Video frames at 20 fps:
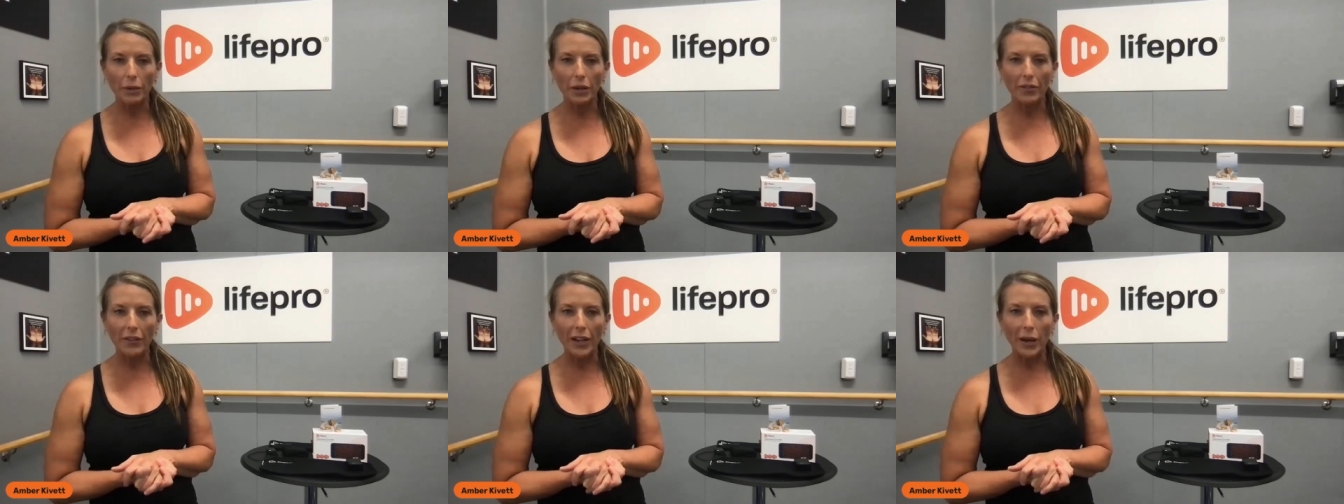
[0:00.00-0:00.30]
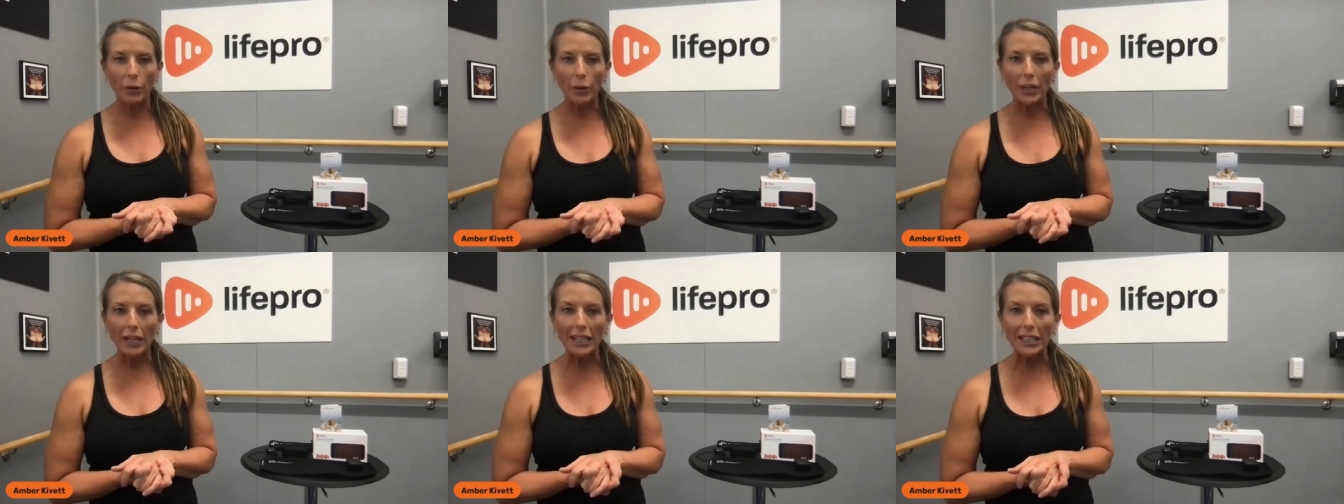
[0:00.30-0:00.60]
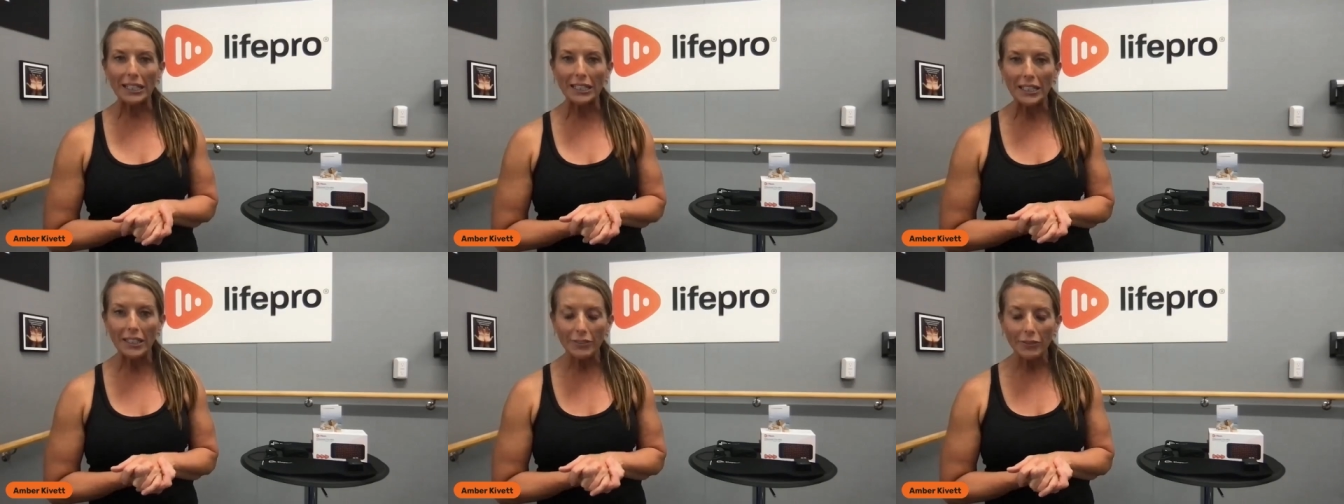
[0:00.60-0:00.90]
of our
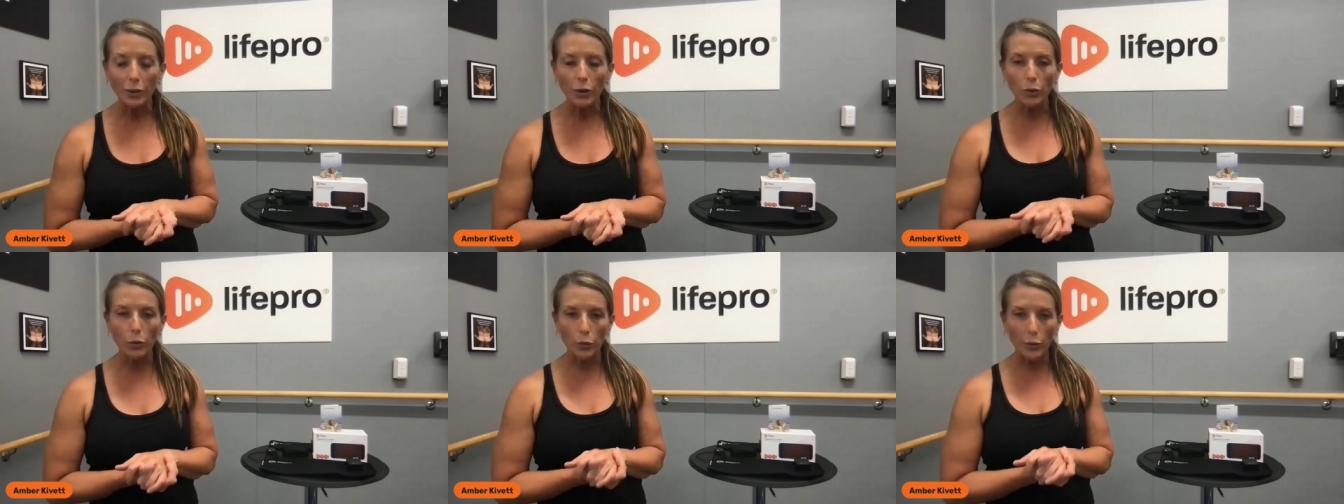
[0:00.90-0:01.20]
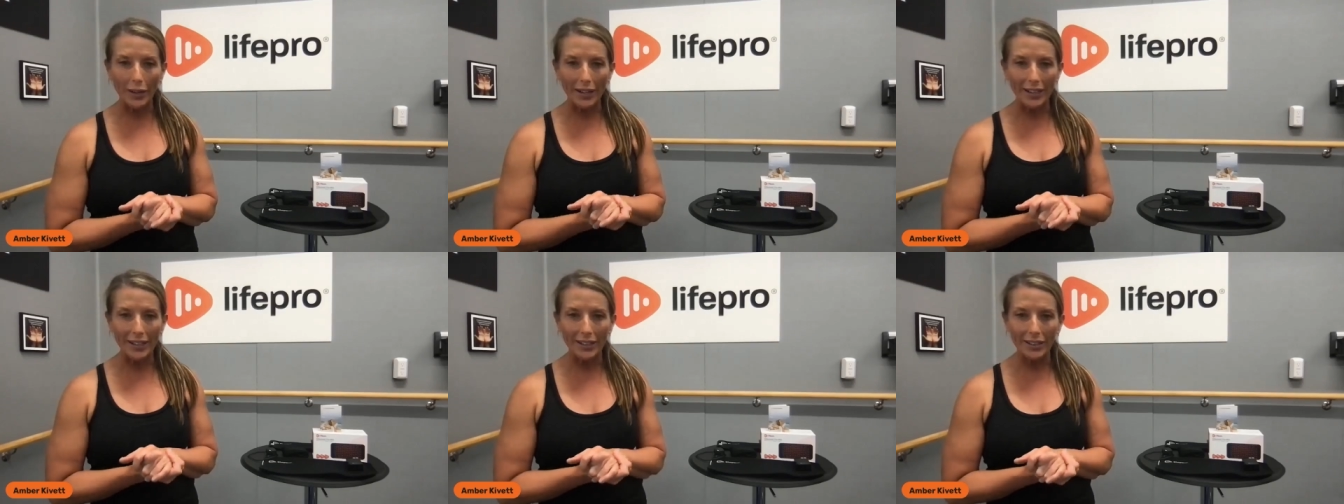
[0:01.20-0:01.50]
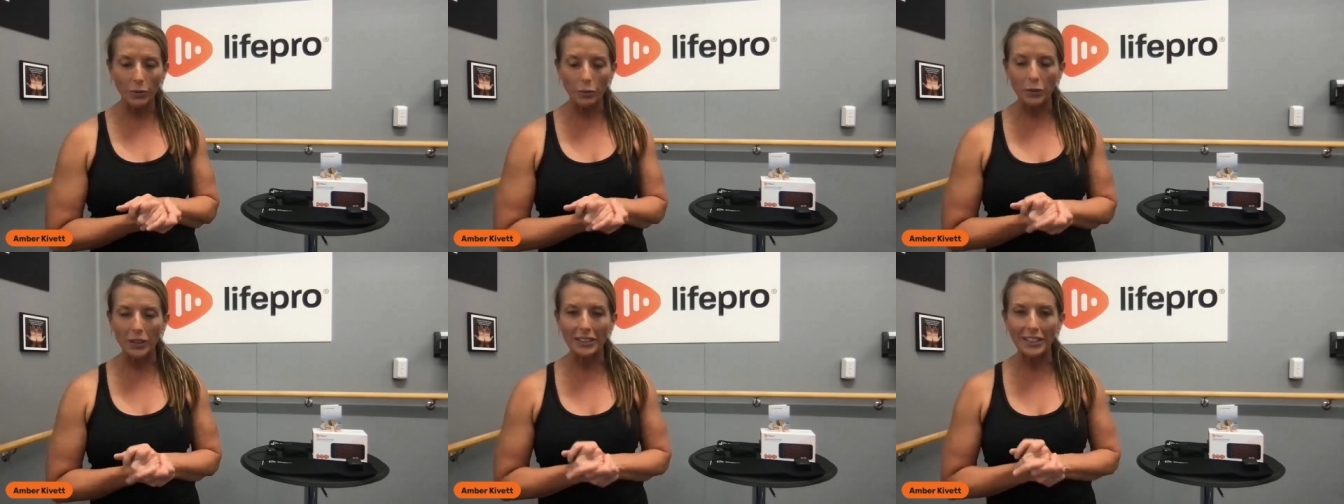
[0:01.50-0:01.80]
Allevared
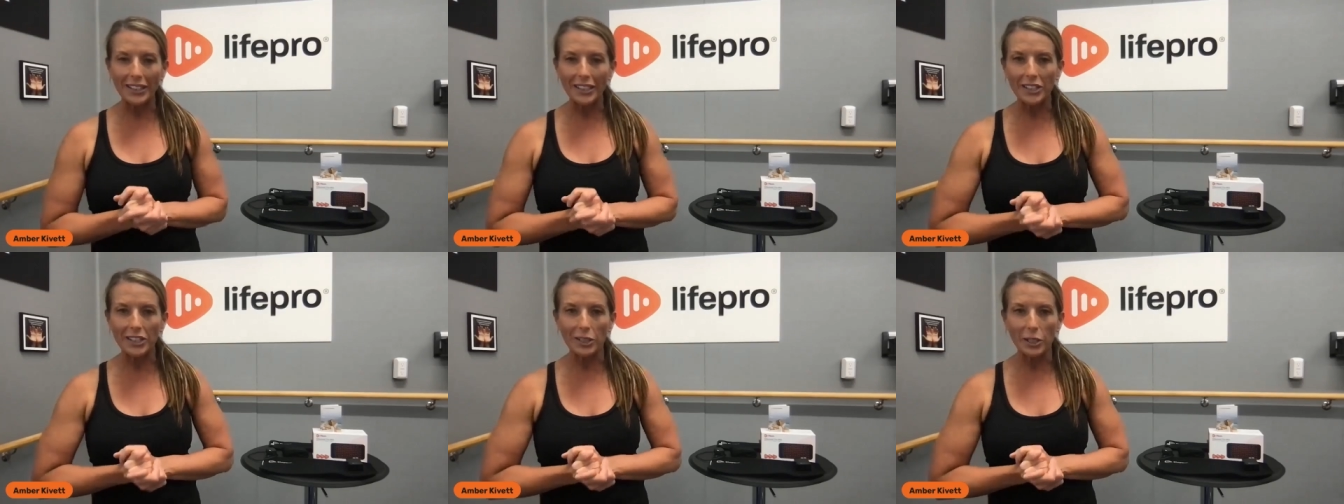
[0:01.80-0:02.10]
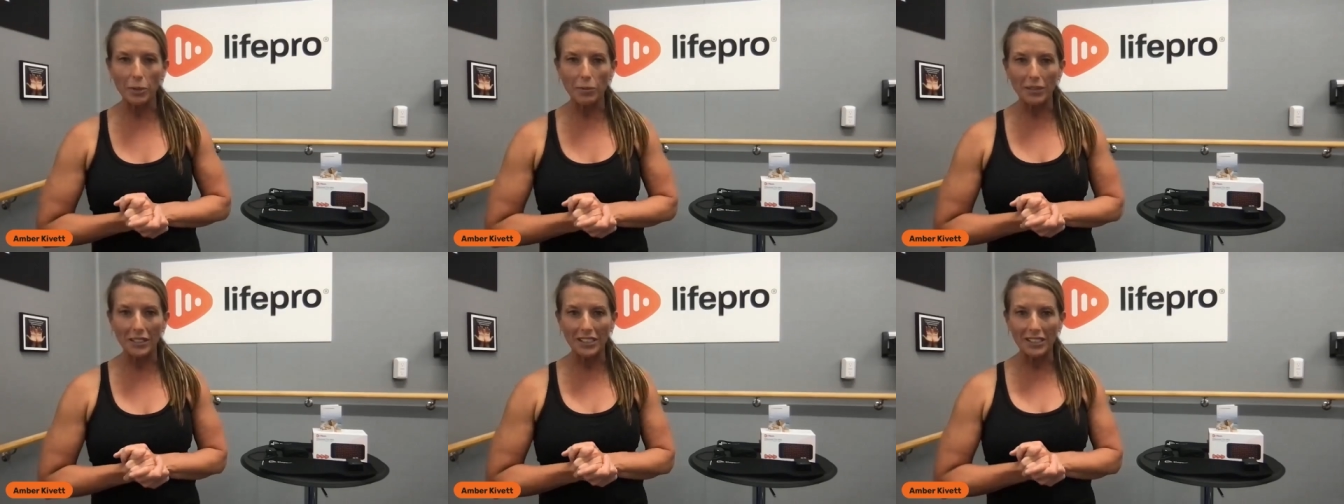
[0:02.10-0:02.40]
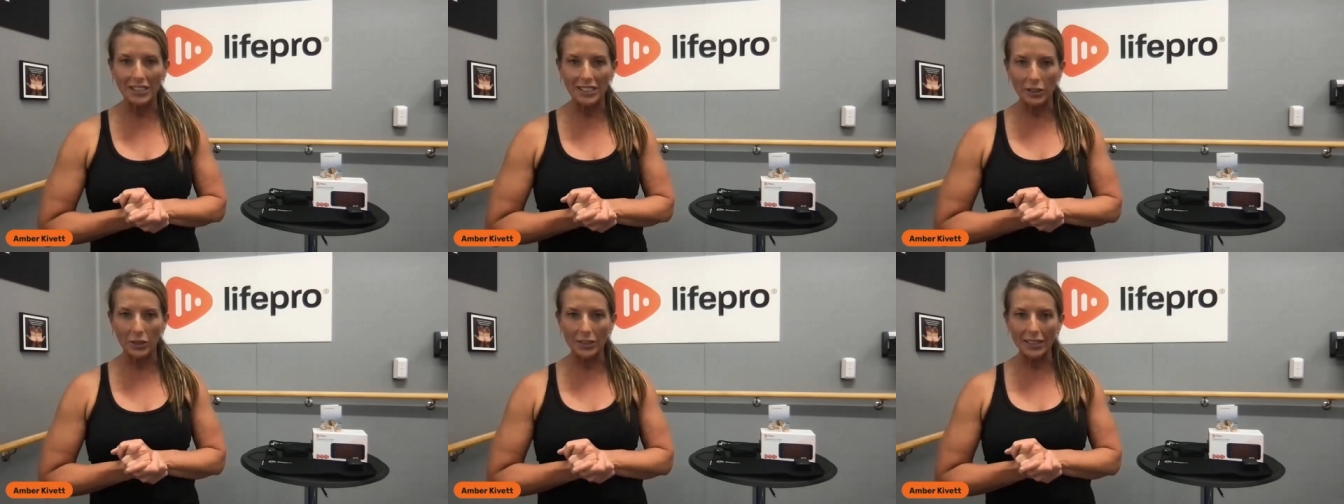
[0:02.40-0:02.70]
Red Light Therapy
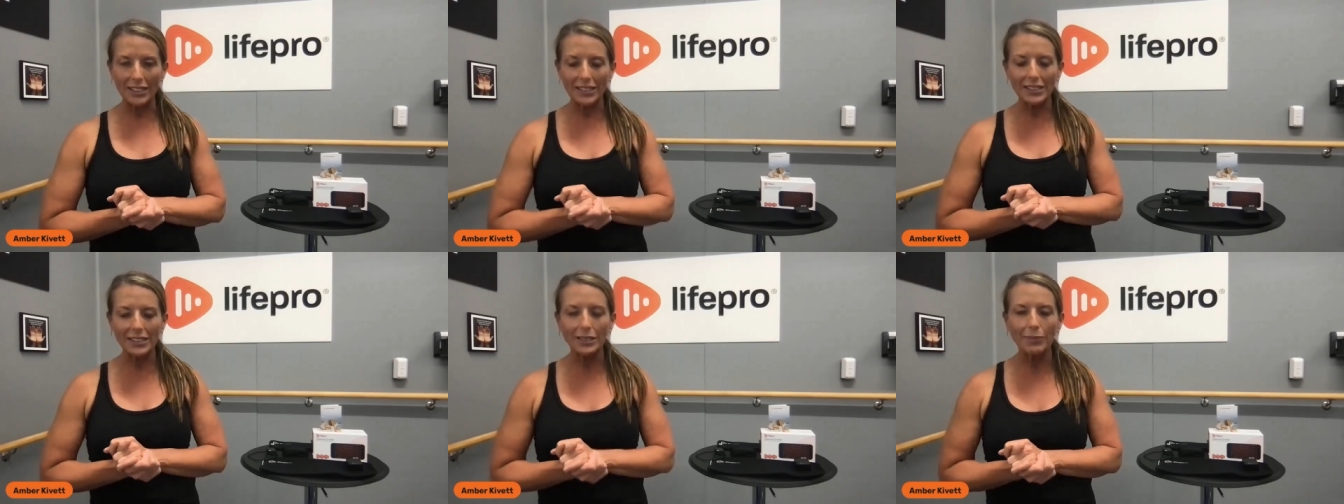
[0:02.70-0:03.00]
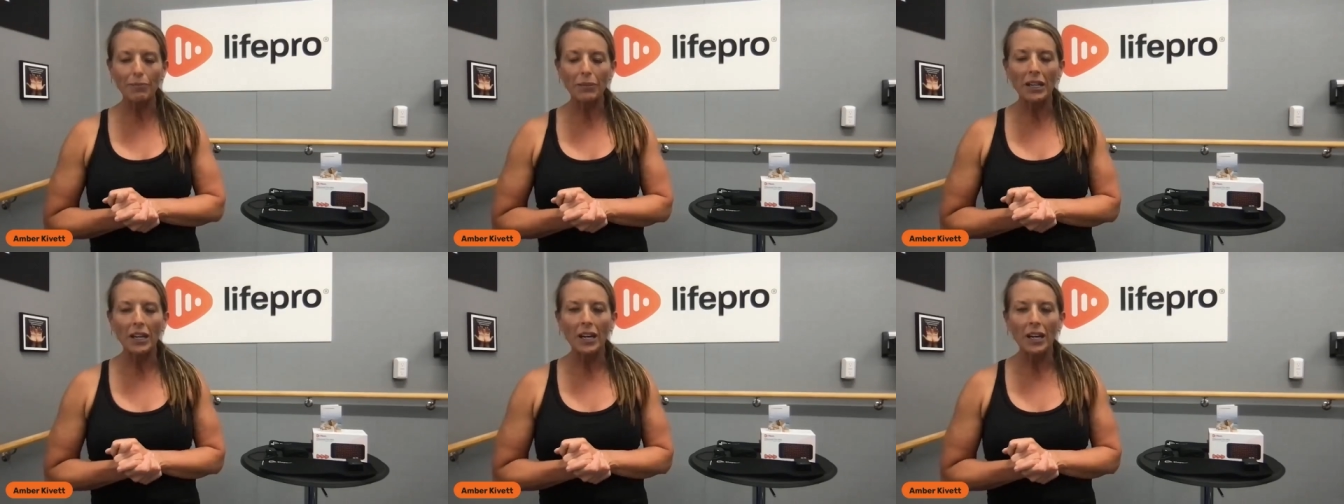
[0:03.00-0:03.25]
series.